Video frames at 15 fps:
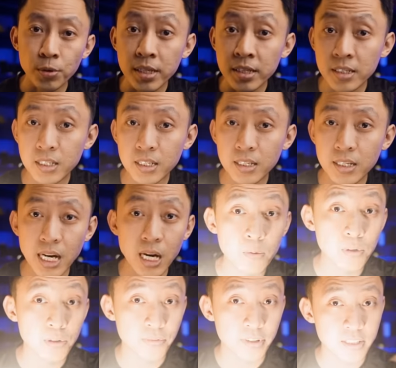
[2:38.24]
20
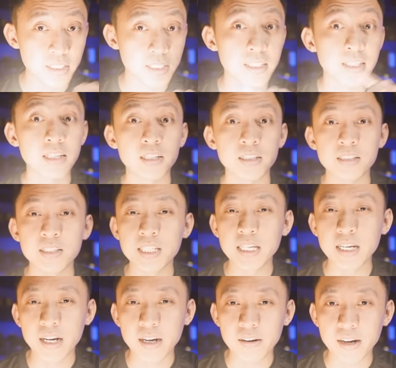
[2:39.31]
outward-facing
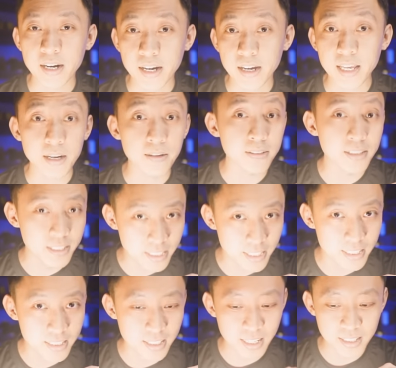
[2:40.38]
CRI
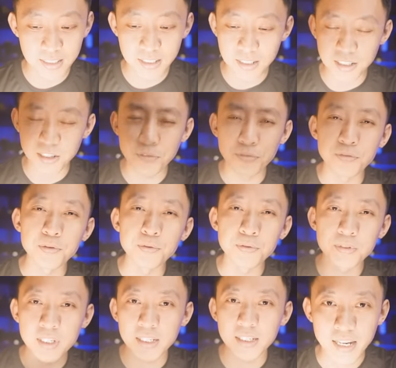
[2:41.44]
LEDs under the
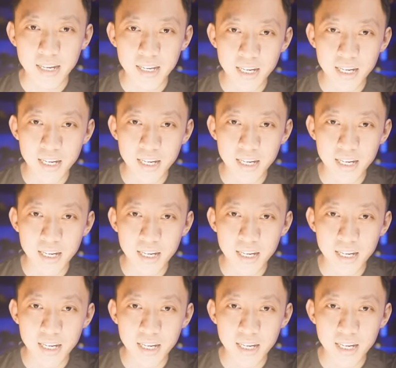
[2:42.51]
diffuser. I